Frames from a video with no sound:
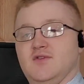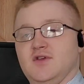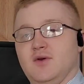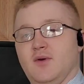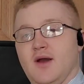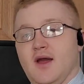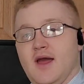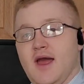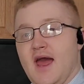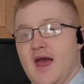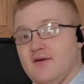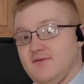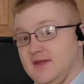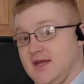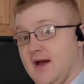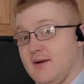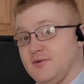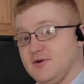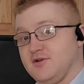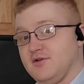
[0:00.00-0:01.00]
if you have
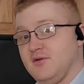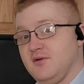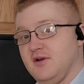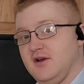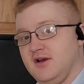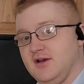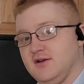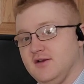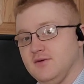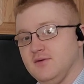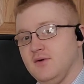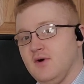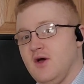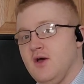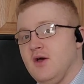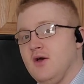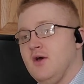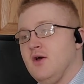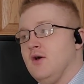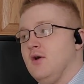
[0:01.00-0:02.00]
the opportunity to.
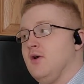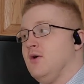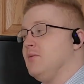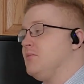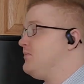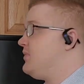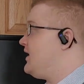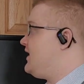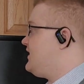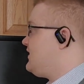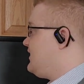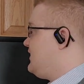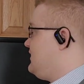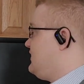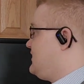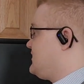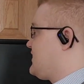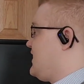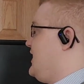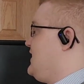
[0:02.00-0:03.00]
But
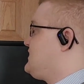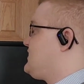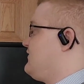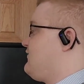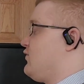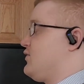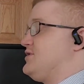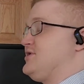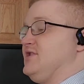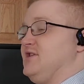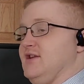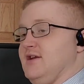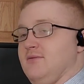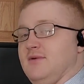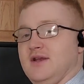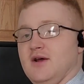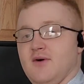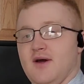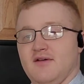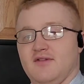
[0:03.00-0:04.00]
in this case, unfortunately,
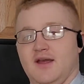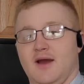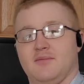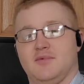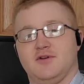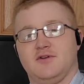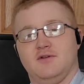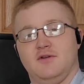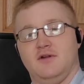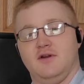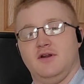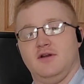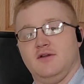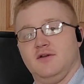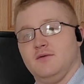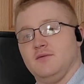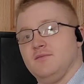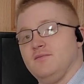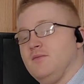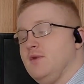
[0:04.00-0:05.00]
we don't have the opportunity
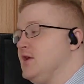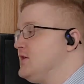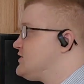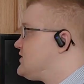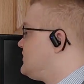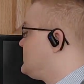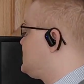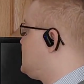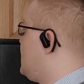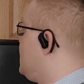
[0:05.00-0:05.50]
to. So it's